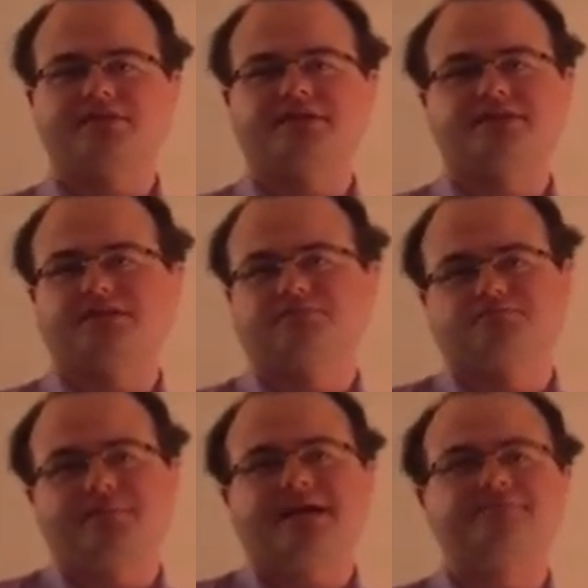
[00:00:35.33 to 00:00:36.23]
This
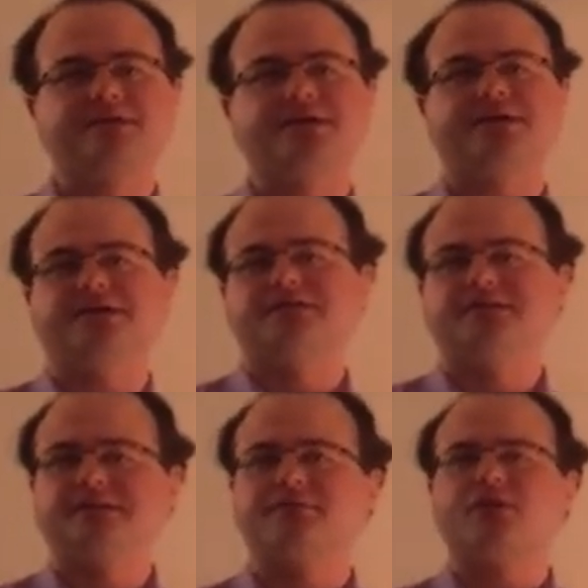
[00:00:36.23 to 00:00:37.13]
might be
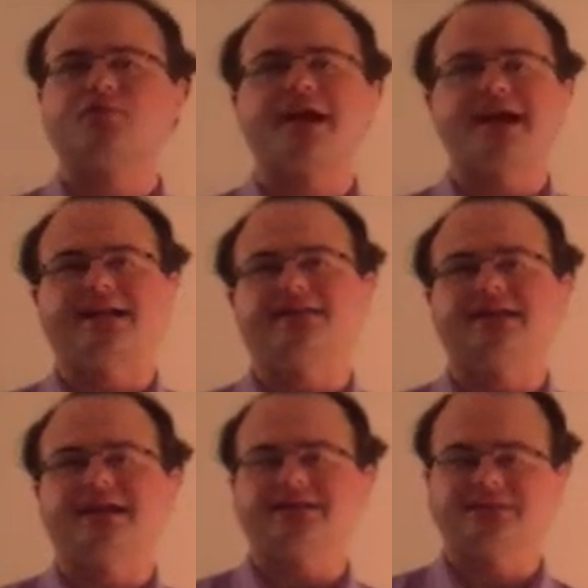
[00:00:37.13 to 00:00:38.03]
done
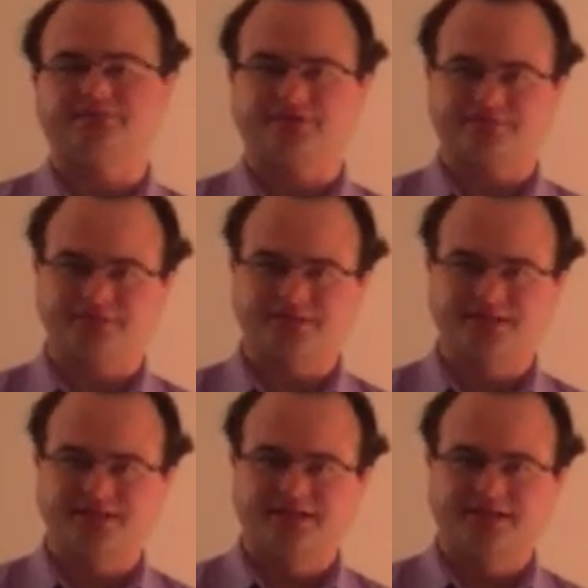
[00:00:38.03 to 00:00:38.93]
democratically, I suppose.